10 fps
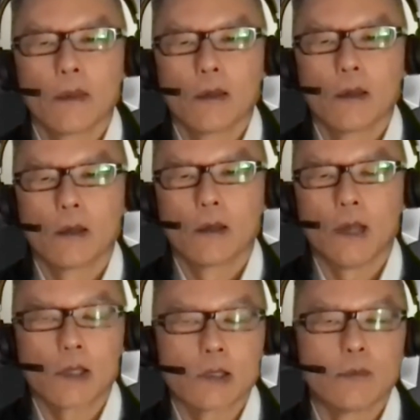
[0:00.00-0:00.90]

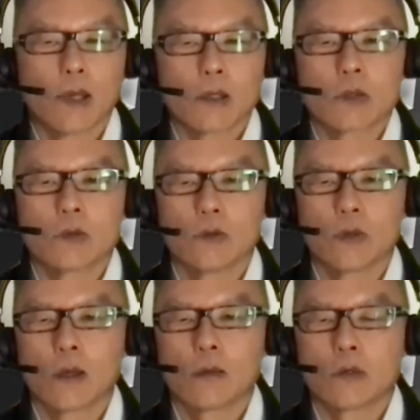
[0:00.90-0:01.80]
they actually managed
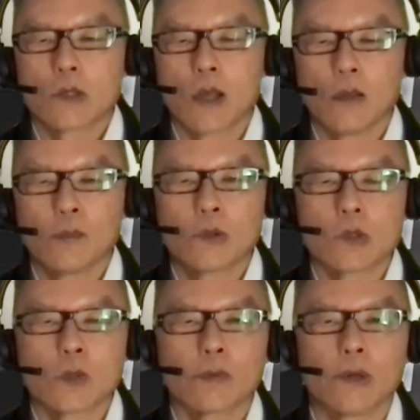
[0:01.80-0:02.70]
to help to
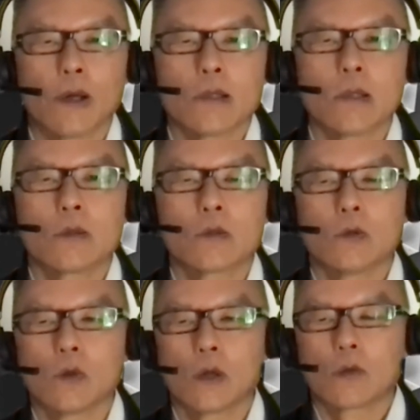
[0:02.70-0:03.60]
supervise it,
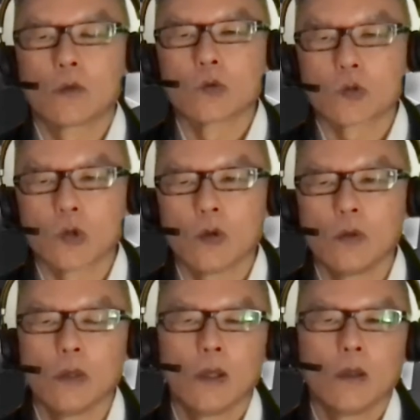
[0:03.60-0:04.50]
to
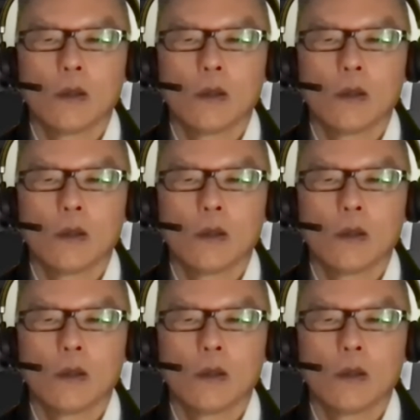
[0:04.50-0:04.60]
control,